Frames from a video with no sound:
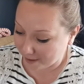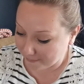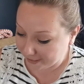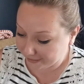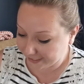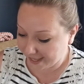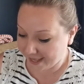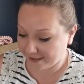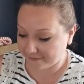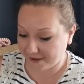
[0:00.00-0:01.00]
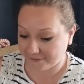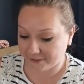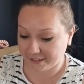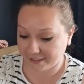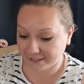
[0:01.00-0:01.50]
I meant to have
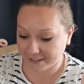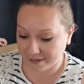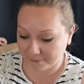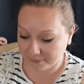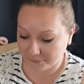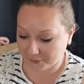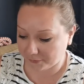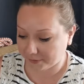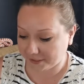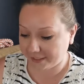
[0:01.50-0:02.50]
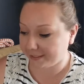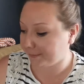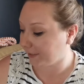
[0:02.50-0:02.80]
everything done before the release,